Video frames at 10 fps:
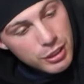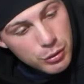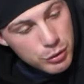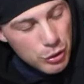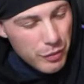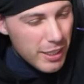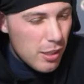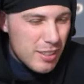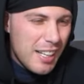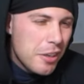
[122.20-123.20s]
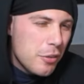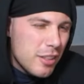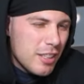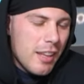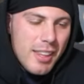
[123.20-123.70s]
YouTube videos. I know they're
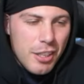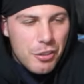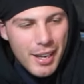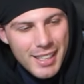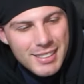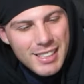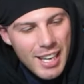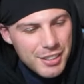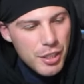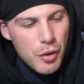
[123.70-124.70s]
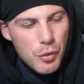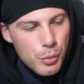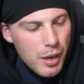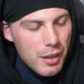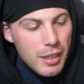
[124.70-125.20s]
nothing crazy. I know
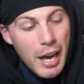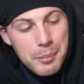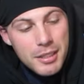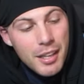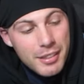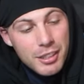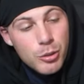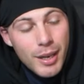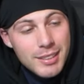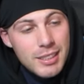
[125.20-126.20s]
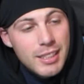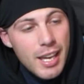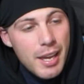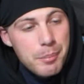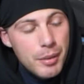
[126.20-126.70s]
I'm nothing crazy
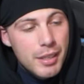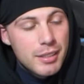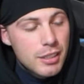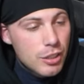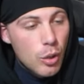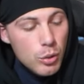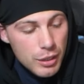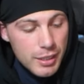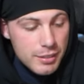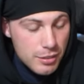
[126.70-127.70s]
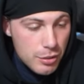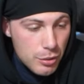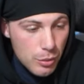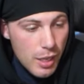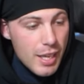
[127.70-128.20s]
yet, but the goal is
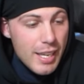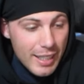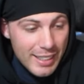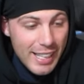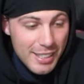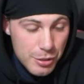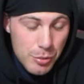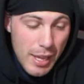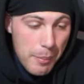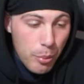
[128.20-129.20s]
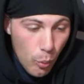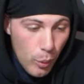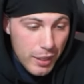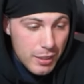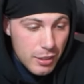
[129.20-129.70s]
to get to that
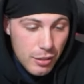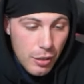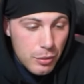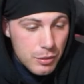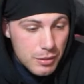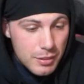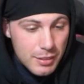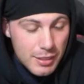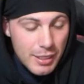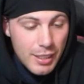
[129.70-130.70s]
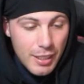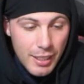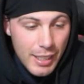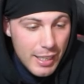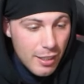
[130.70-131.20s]
point,
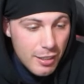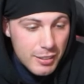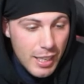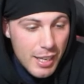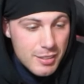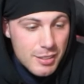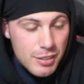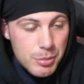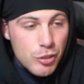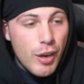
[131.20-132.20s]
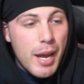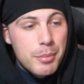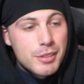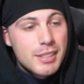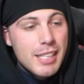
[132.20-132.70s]
hit 100,000
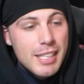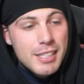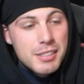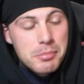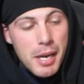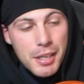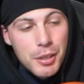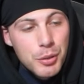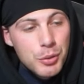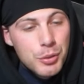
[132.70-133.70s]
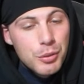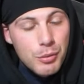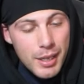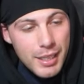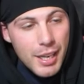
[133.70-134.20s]
subscribers is my goal
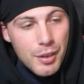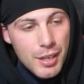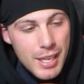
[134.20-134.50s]
right now.